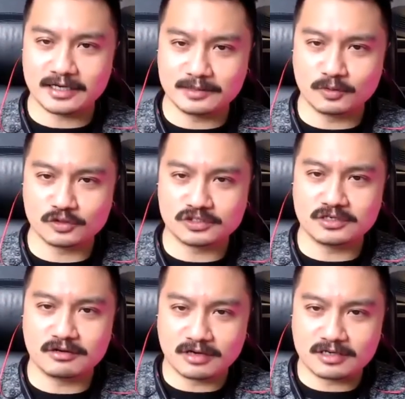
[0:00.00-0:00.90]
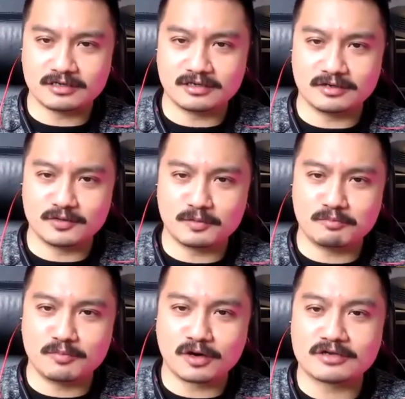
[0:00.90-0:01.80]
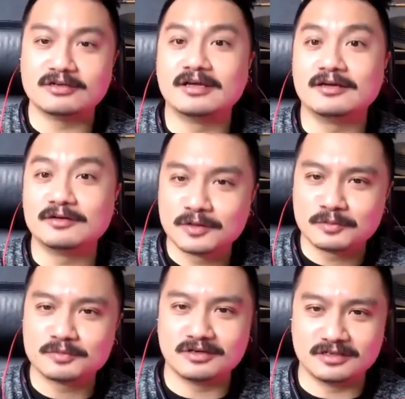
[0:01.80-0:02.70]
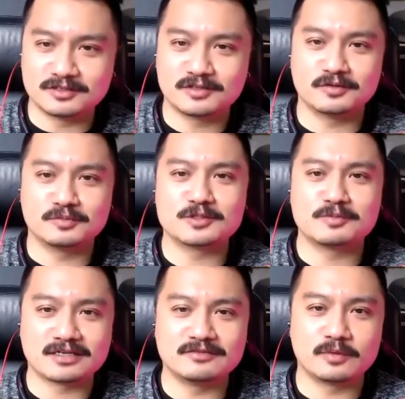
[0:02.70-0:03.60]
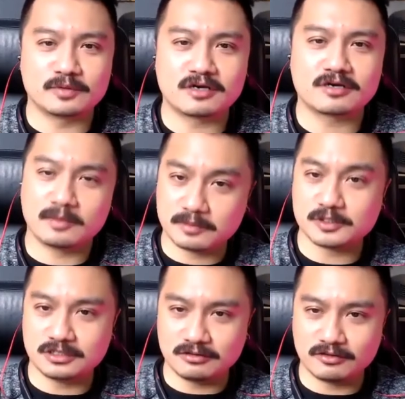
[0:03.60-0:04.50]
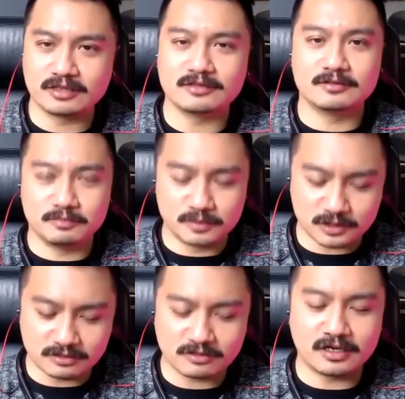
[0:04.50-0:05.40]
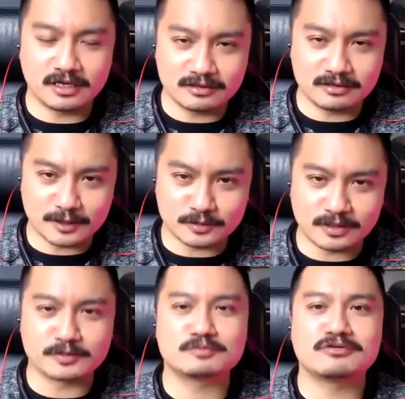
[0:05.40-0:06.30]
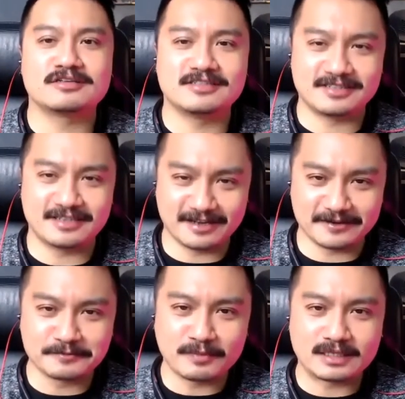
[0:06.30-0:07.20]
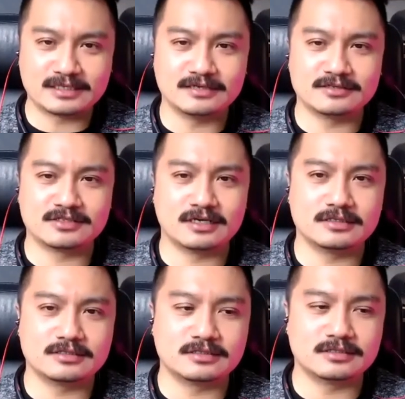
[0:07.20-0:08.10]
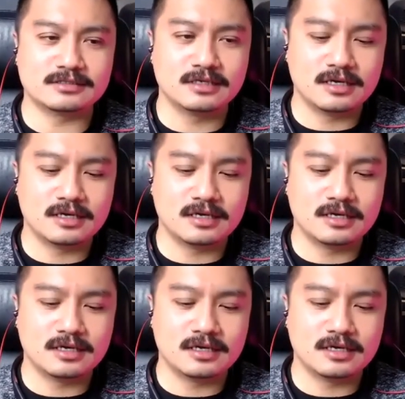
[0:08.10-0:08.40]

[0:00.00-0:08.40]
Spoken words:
in a more generic marketing term perspective, where we're talking about machine learning, natural language processing, data sciences.